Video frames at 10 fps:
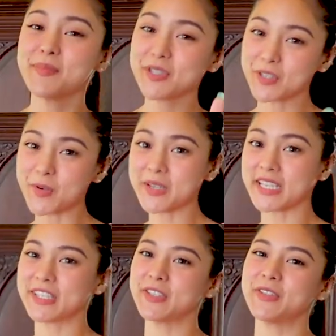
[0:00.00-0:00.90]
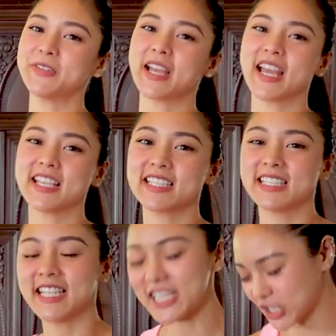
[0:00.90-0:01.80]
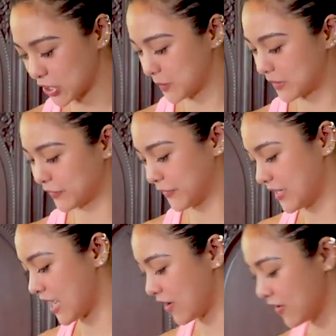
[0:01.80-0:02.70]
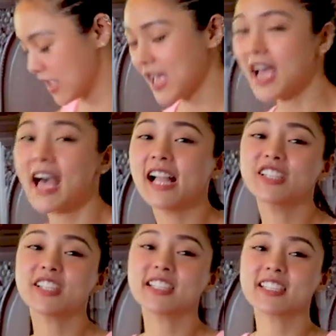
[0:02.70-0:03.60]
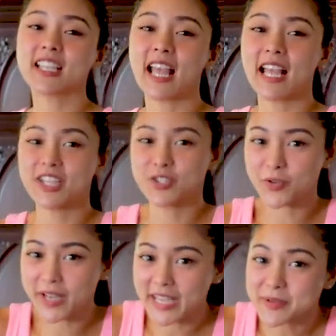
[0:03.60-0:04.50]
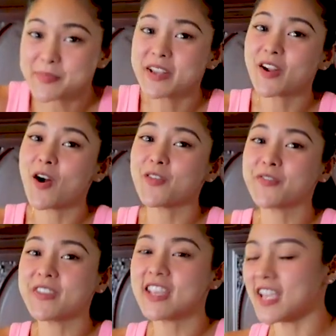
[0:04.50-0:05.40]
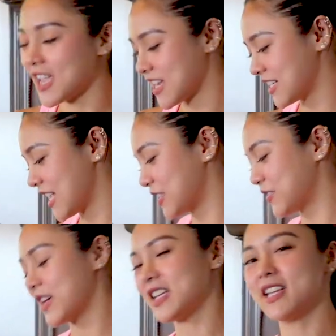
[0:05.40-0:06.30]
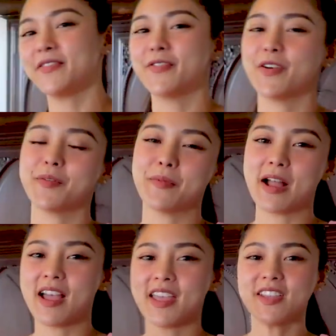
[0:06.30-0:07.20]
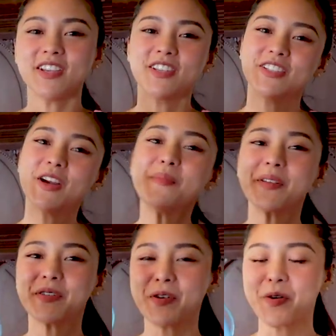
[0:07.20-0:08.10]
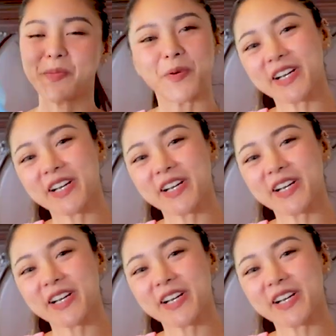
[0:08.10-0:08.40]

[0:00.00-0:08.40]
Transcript: I'll be showing it to you guys later, but for now, I'll just drink my coffee and get ready for my jumping rope